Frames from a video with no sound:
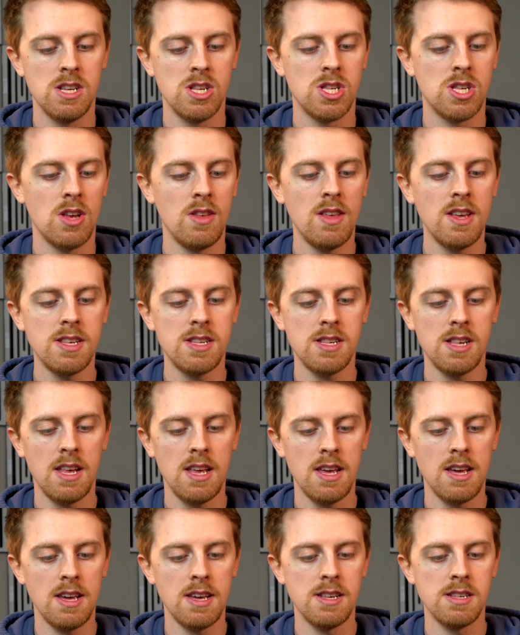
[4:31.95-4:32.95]
So this
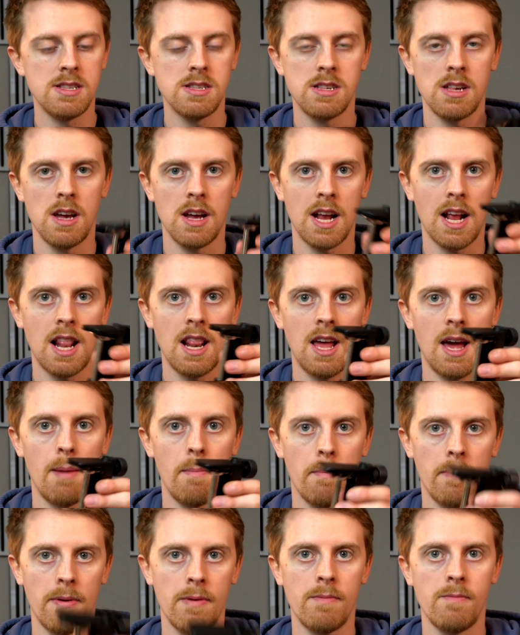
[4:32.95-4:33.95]
is a
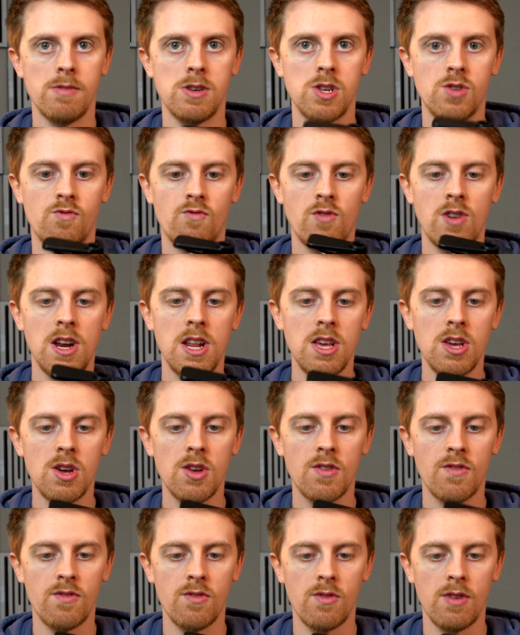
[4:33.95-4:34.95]
clamp, which is really
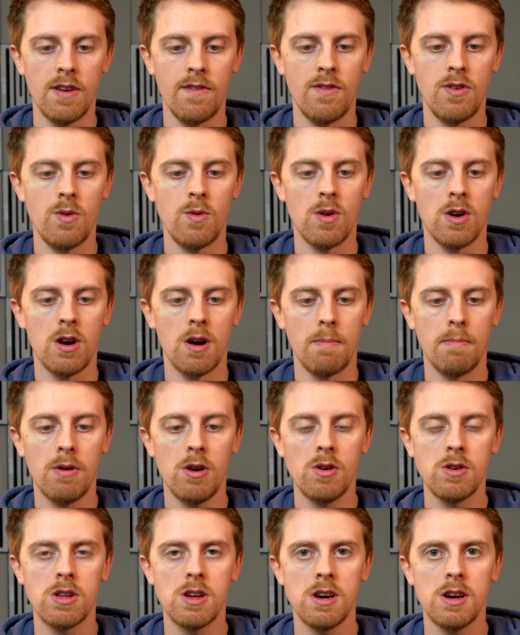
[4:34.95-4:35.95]
useful if you are
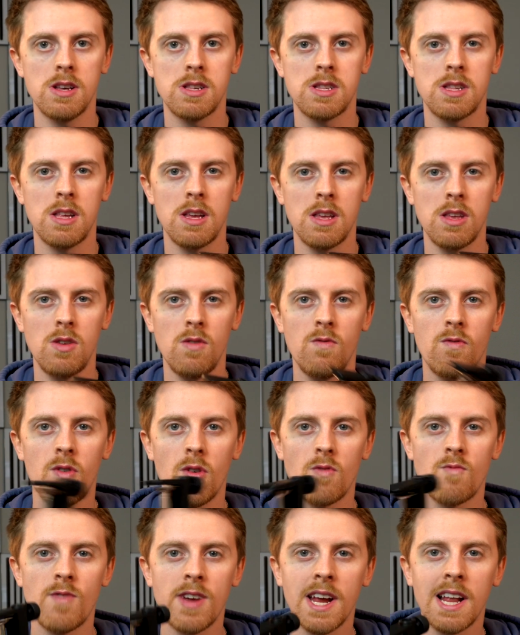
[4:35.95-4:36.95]
podcasting, you've
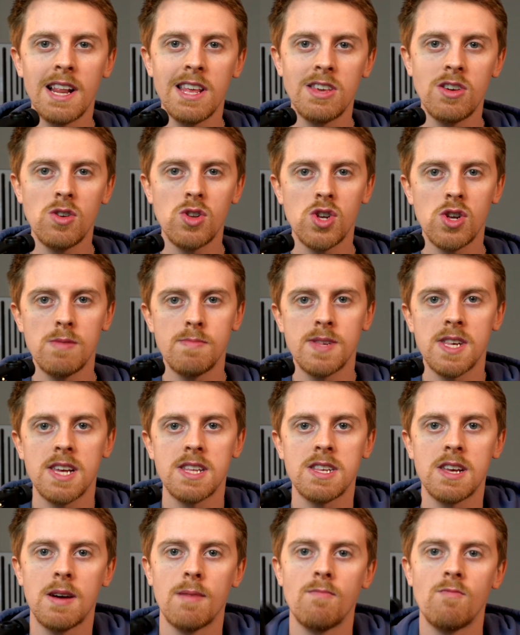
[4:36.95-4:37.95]
got a regular YouTube
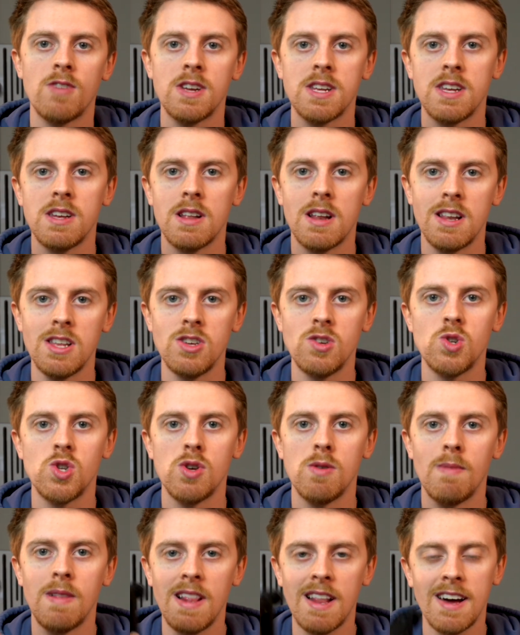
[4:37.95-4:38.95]
setup, regular
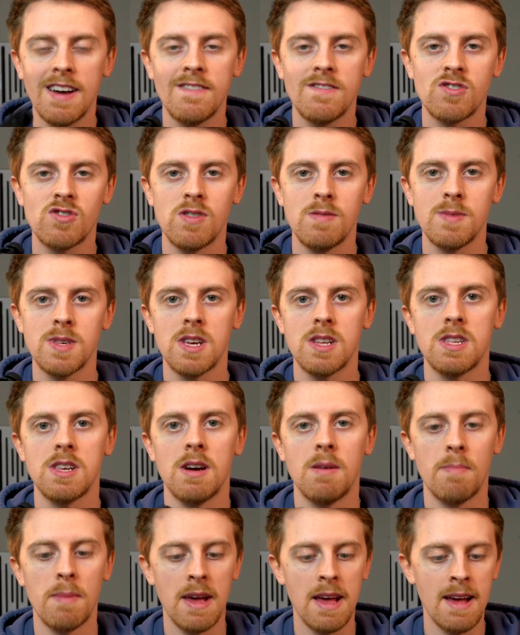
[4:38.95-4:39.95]
YouTube live stream
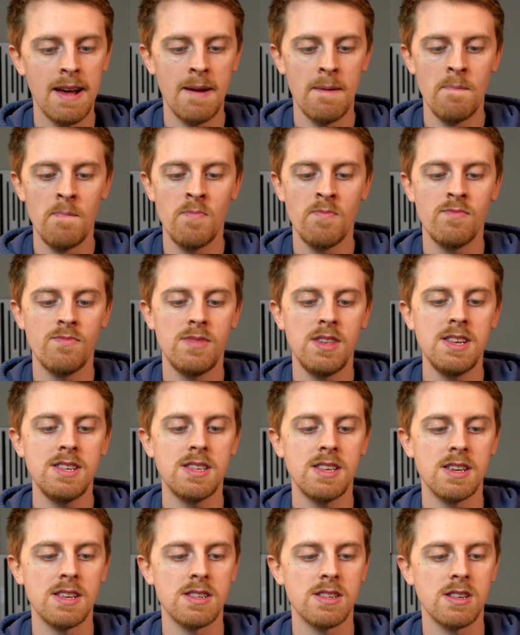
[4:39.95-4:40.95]
setup.
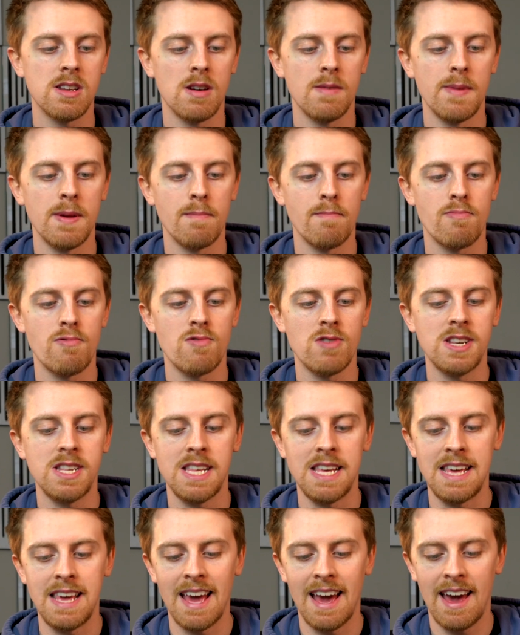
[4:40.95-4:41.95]
These things come in
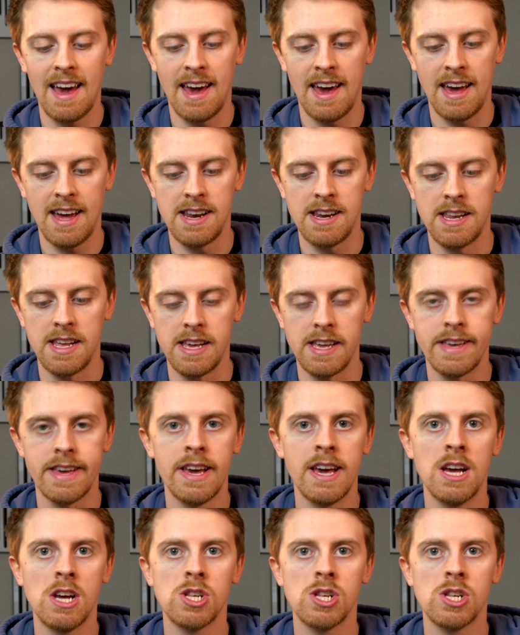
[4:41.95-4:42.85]
pretty handy.